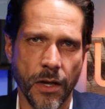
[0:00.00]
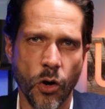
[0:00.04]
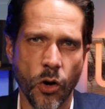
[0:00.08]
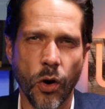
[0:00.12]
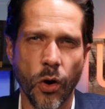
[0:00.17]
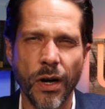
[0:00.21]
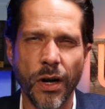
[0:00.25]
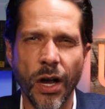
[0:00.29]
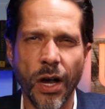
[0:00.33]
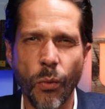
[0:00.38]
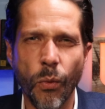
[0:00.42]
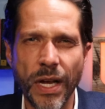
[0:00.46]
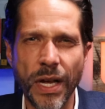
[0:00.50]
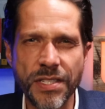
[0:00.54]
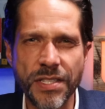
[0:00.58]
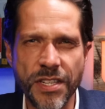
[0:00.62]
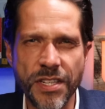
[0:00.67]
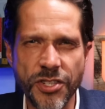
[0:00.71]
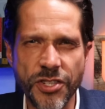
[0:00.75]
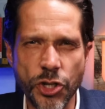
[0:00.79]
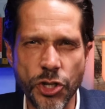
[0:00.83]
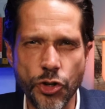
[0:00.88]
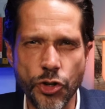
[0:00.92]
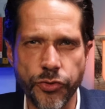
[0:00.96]
Cornel
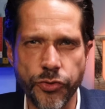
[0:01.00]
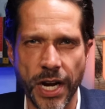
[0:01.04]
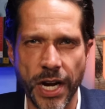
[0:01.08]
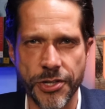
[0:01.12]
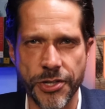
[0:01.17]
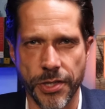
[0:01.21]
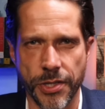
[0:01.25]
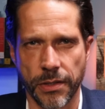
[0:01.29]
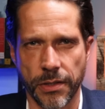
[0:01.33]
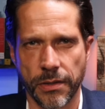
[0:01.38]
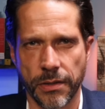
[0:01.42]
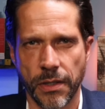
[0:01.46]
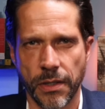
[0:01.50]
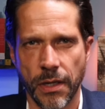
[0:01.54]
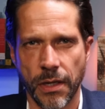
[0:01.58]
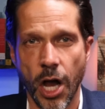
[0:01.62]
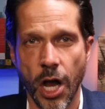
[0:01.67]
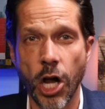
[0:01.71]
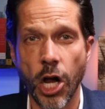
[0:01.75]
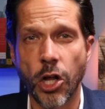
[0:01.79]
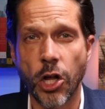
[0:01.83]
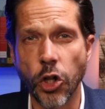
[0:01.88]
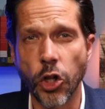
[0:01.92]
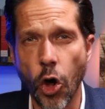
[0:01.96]
West is a treasure,
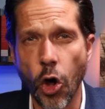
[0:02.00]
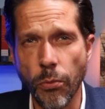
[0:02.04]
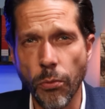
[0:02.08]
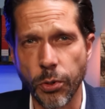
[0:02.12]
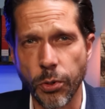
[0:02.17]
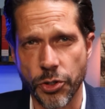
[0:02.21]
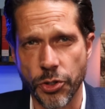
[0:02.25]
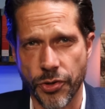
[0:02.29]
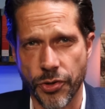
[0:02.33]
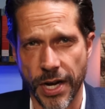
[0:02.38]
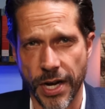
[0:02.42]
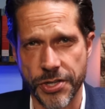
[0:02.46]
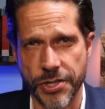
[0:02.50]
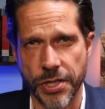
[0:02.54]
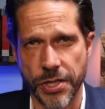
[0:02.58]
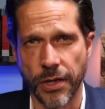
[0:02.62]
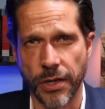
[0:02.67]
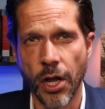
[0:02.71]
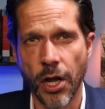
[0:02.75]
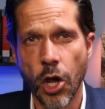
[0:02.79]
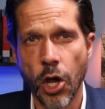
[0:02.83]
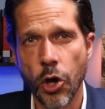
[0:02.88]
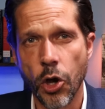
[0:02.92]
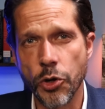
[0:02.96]
a global
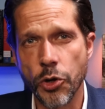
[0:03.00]
treasure,